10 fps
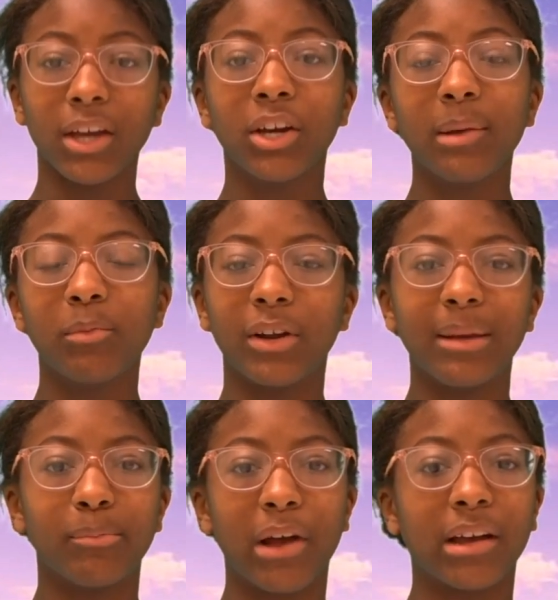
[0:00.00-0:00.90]
Good
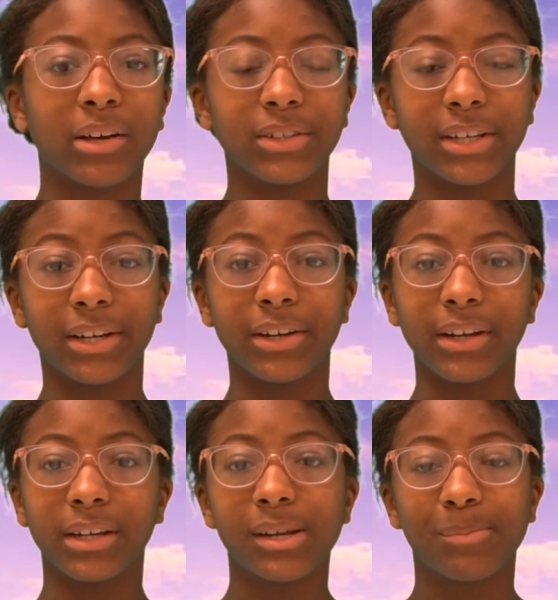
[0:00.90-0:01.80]
morning, Broncos. Here
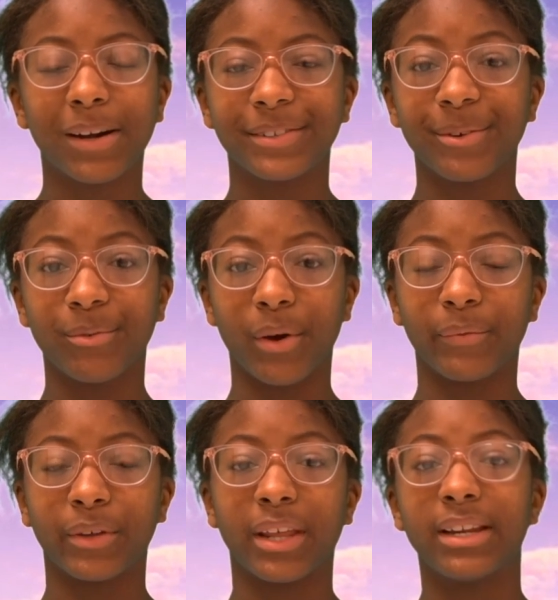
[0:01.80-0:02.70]
is your positive quote
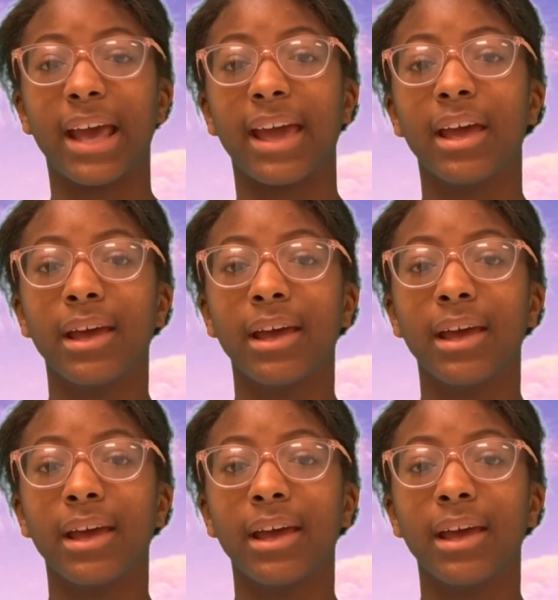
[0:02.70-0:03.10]
for the day.